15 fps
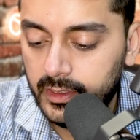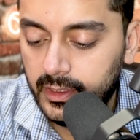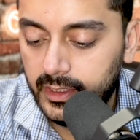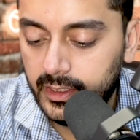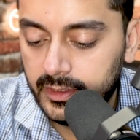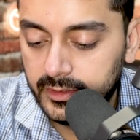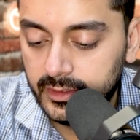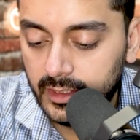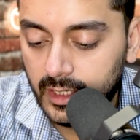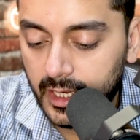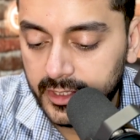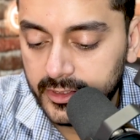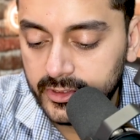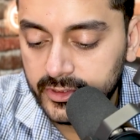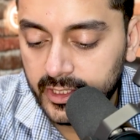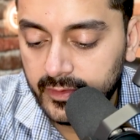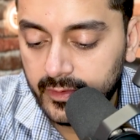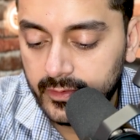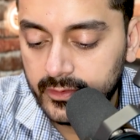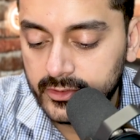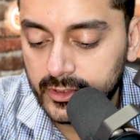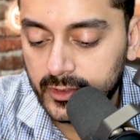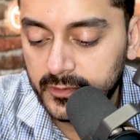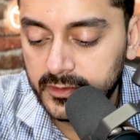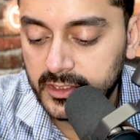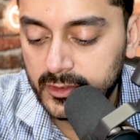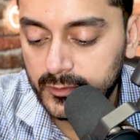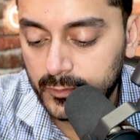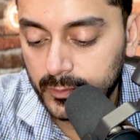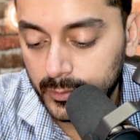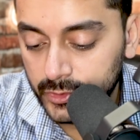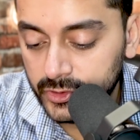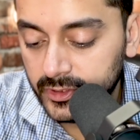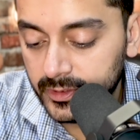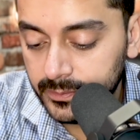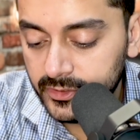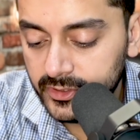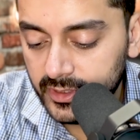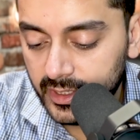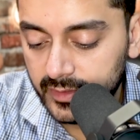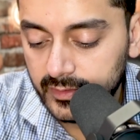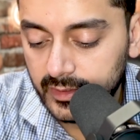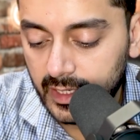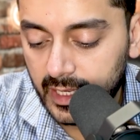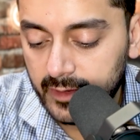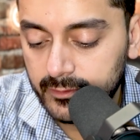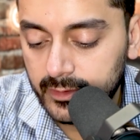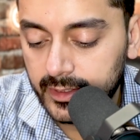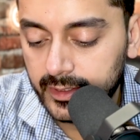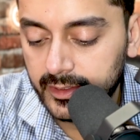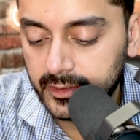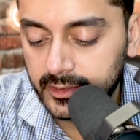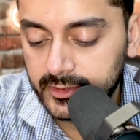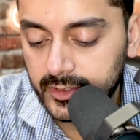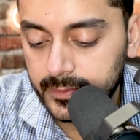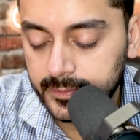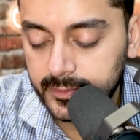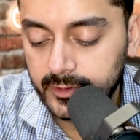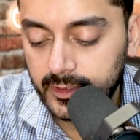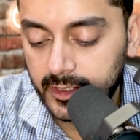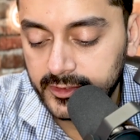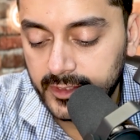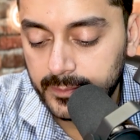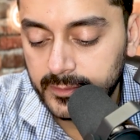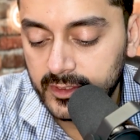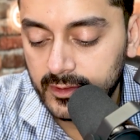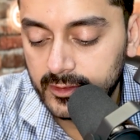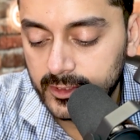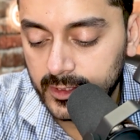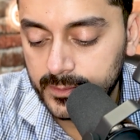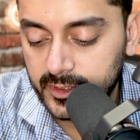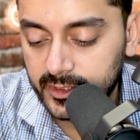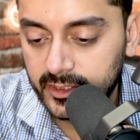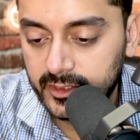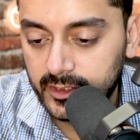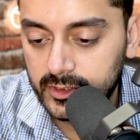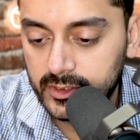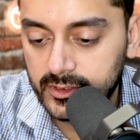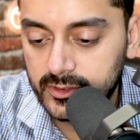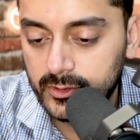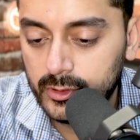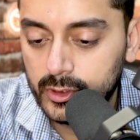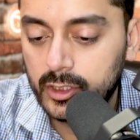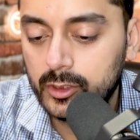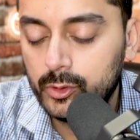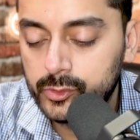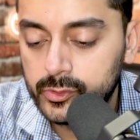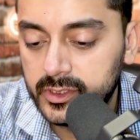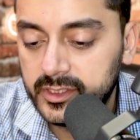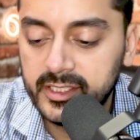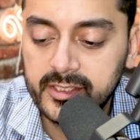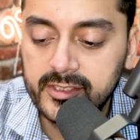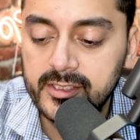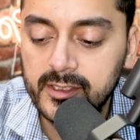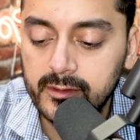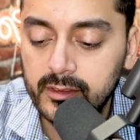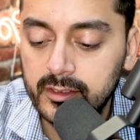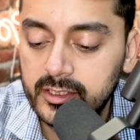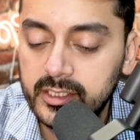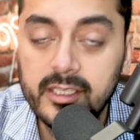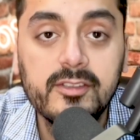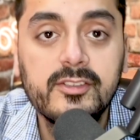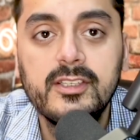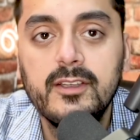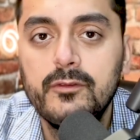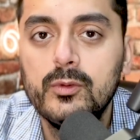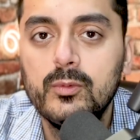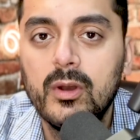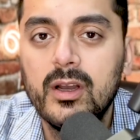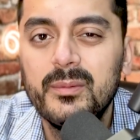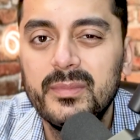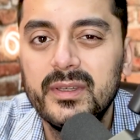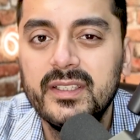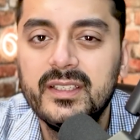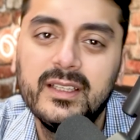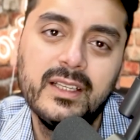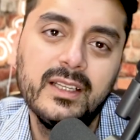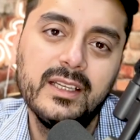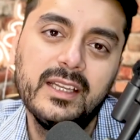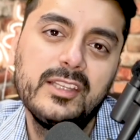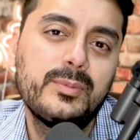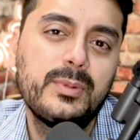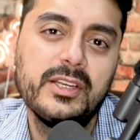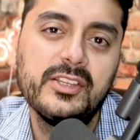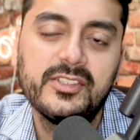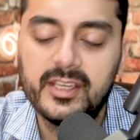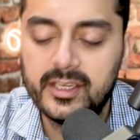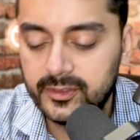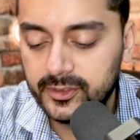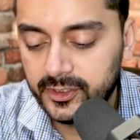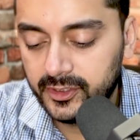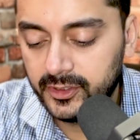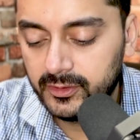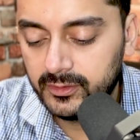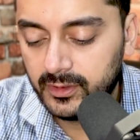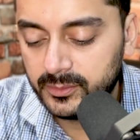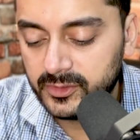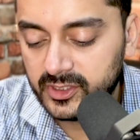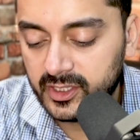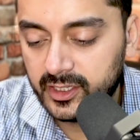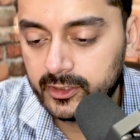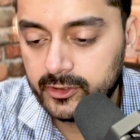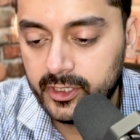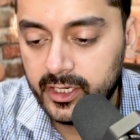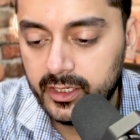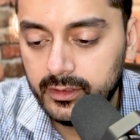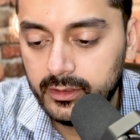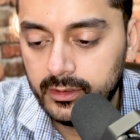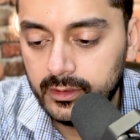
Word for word: And I understand that this service is for Muslims. And then I have read and accepted the terms and conditions. So you can go through a TNC if you want, but it's pretty standard. You know, I'm just going to create.